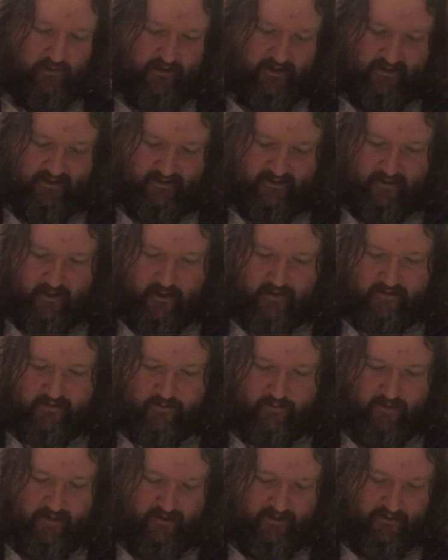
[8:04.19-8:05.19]
It starts
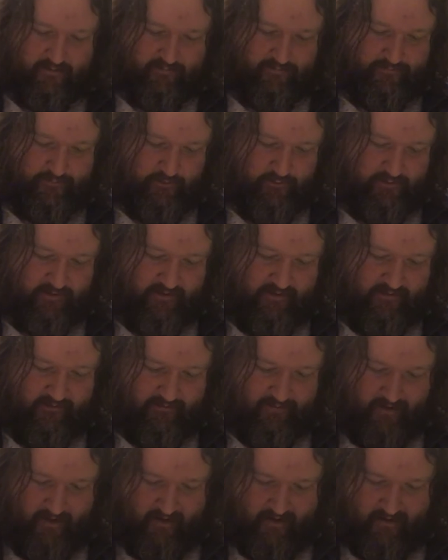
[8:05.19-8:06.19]
on page
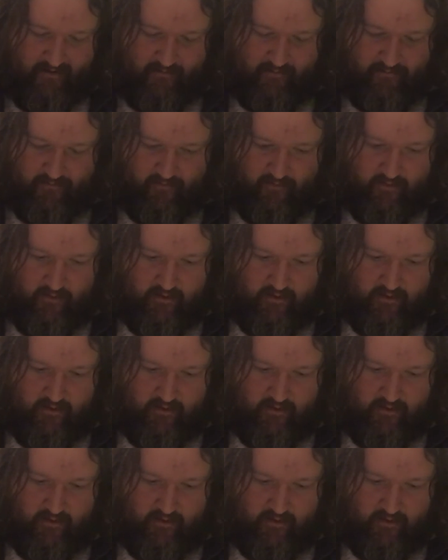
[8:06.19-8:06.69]
45.